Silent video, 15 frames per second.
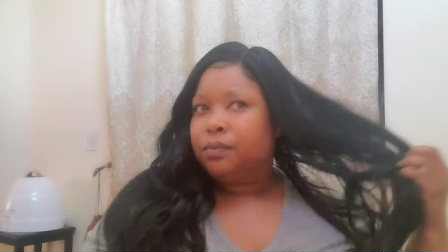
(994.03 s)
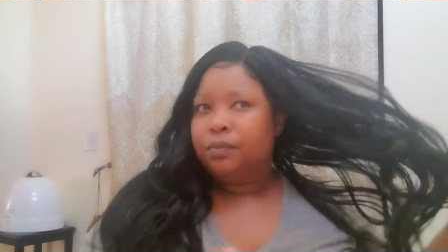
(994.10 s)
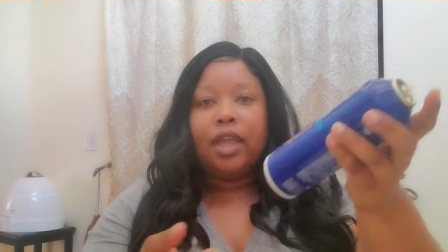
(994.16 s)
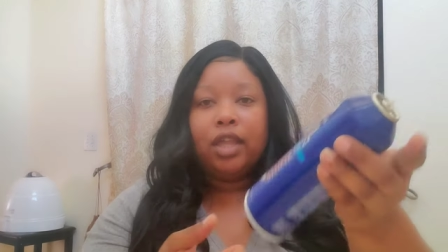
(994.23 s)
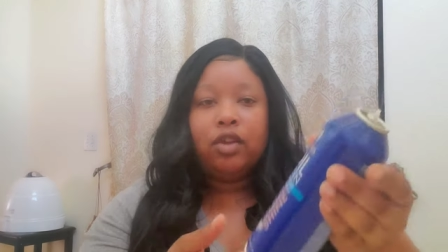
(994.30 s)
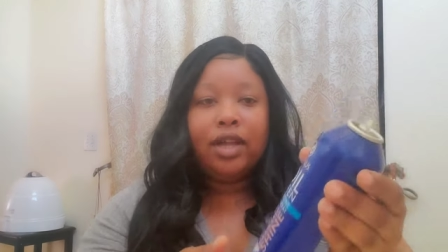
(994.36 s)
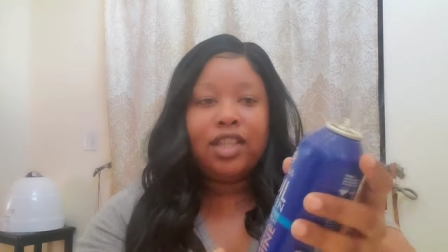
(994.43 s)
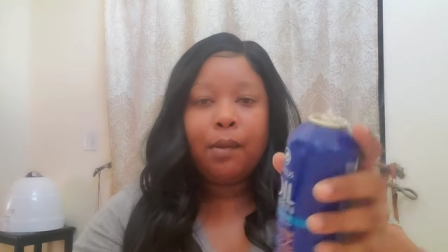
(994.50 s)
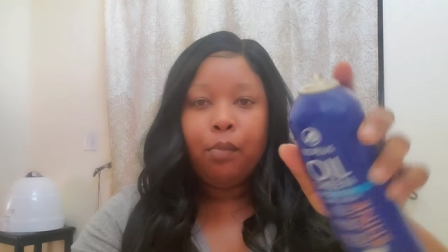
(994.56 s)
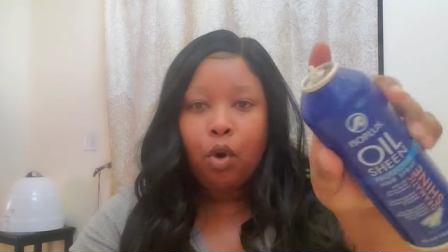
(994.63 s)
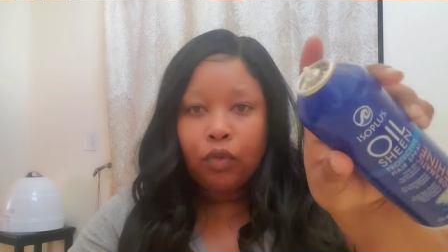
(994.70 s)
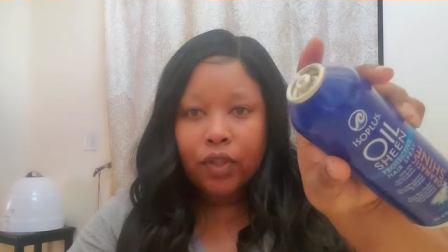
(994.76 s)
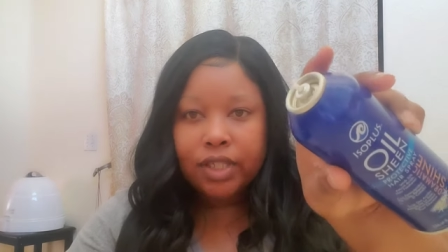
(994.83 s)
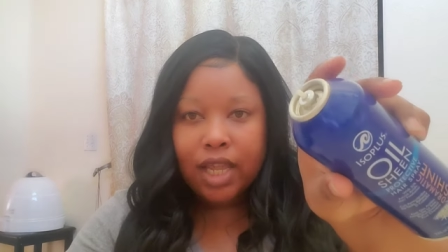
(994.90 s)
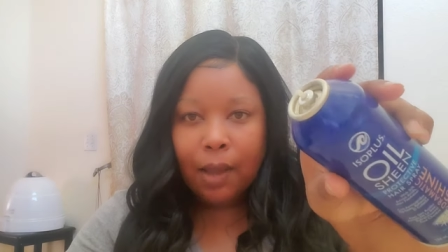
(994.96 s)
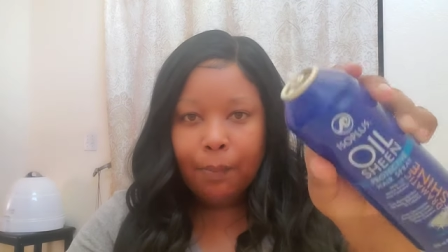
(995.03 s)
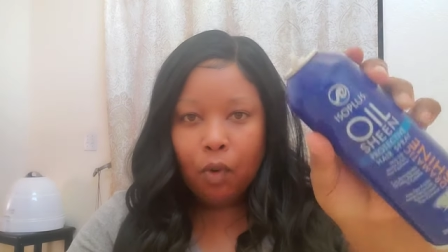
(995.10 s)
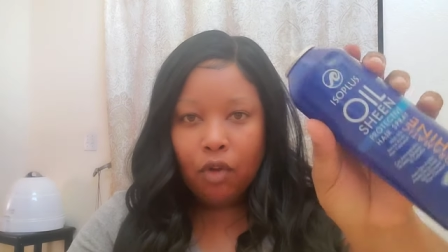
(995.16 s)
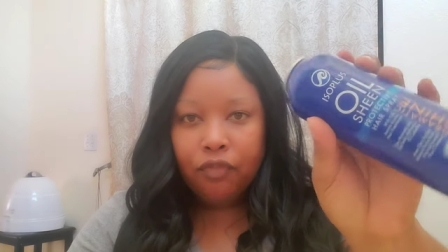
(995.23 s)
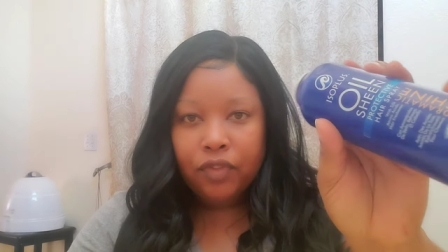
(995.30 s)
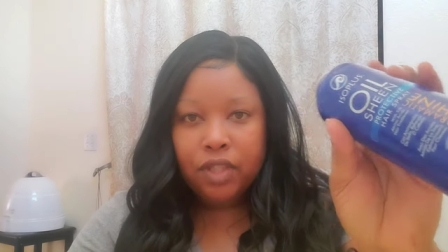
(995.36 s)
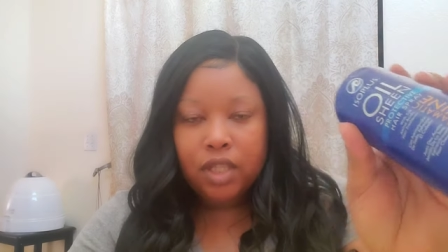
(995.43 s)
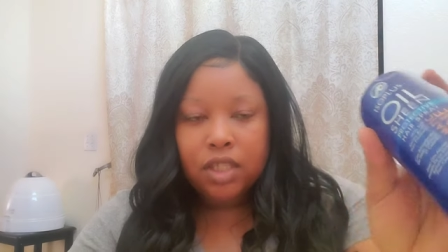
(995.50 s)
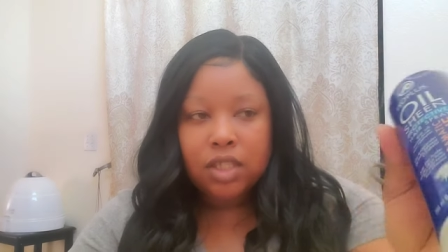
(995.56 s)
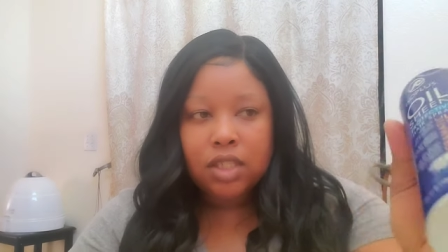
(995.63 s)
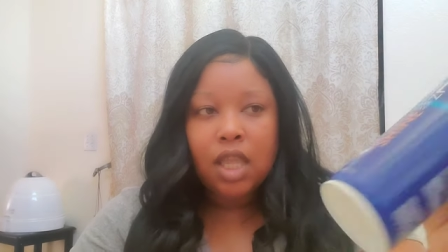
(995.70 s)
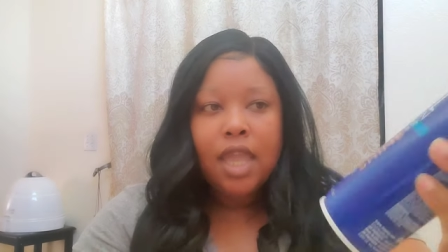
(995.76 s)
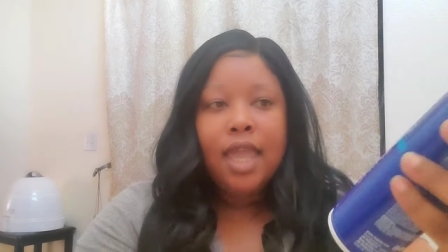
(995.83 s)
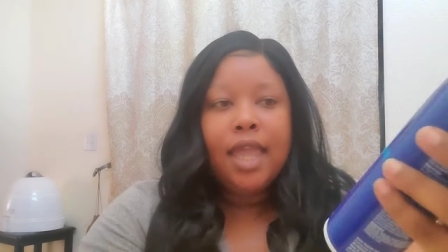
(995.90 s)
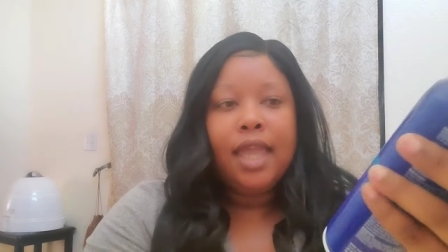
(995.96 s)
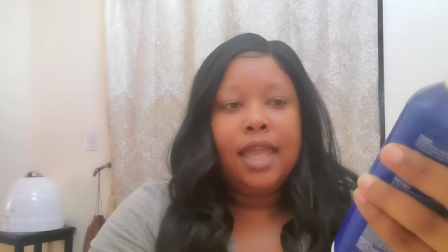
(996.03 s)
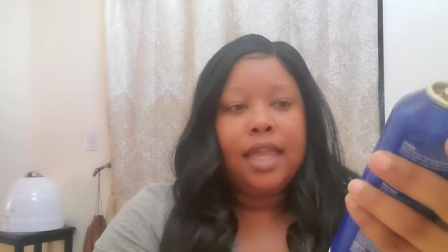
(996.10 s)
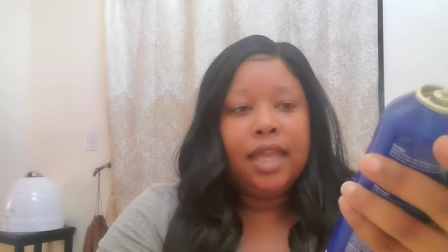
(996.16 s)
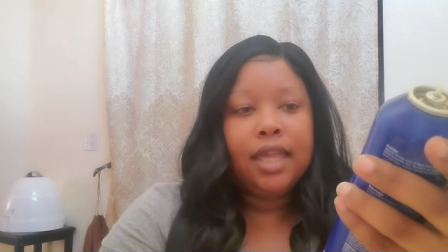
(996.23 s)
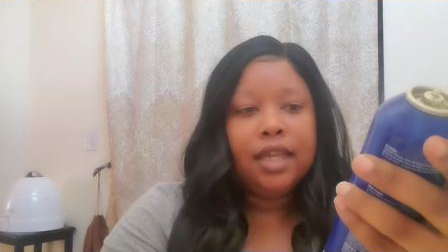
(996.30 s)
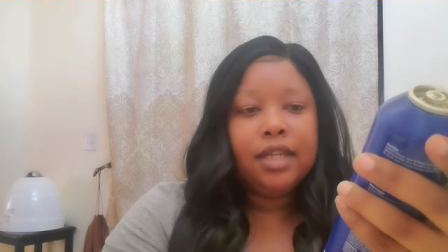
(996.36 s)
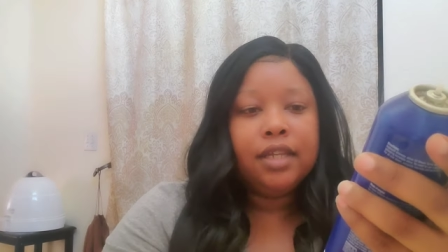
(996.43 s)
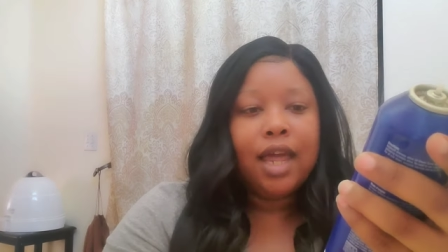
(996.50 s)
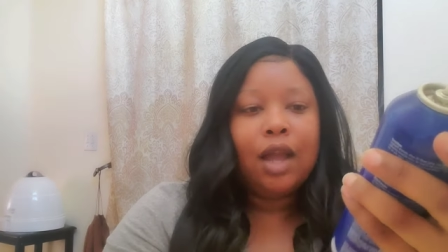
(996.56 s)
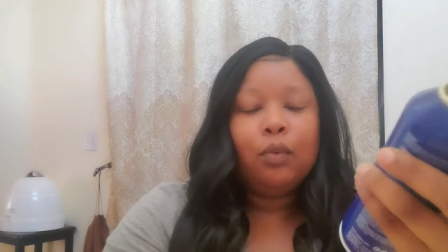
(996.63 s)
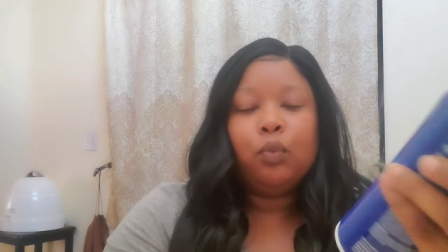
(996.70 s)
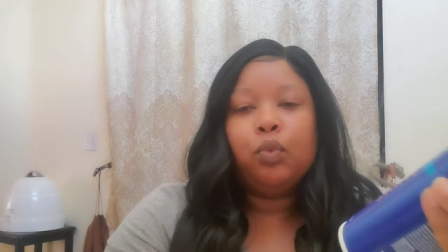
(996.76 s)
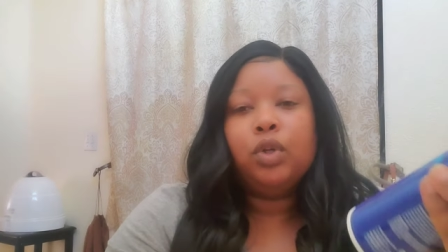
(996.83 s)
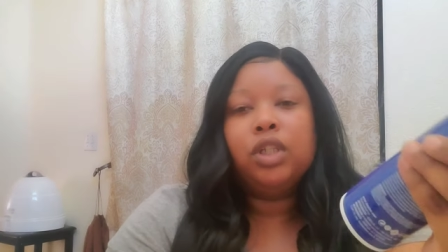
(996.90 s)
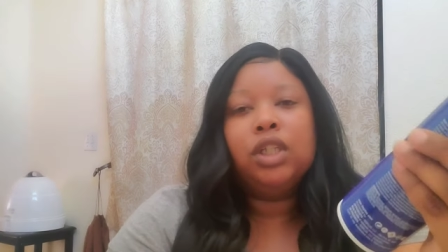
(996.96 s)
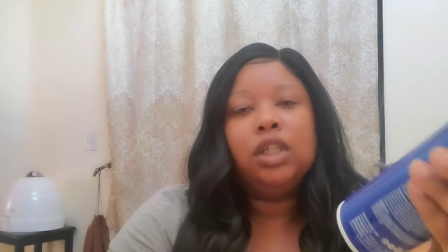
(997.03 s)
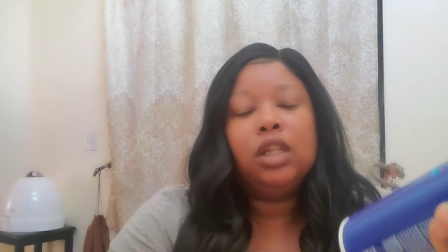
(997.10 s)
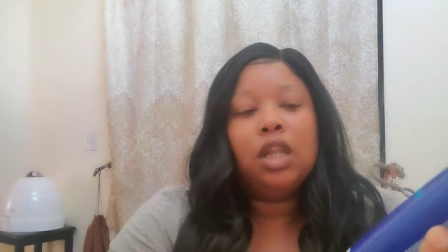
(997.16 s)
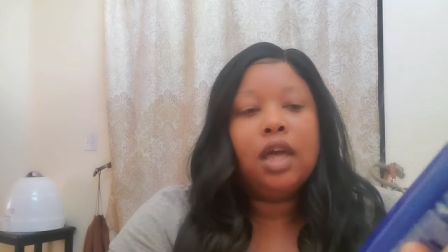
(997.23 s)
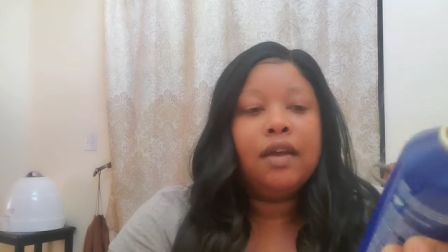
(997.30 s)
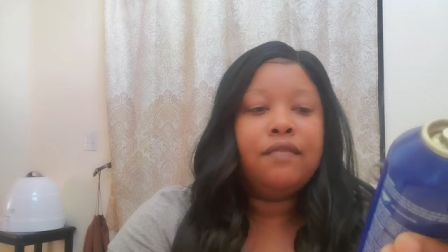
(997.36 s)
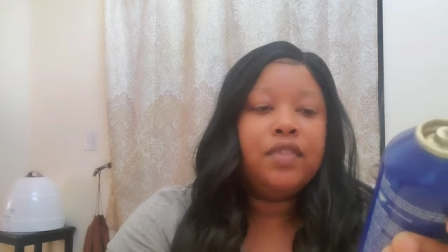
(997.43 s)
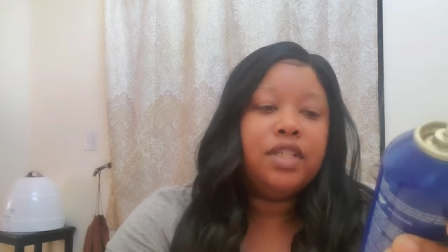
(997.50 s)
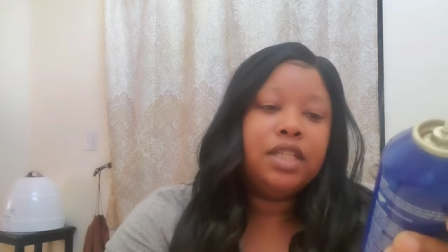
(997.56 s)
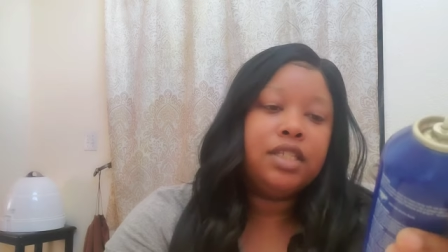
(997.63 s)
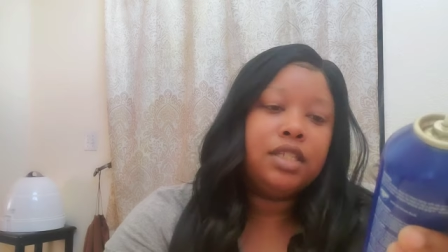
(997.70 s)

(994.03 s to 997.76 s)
Okay, you guys, I broke the top off of this, and I really love this.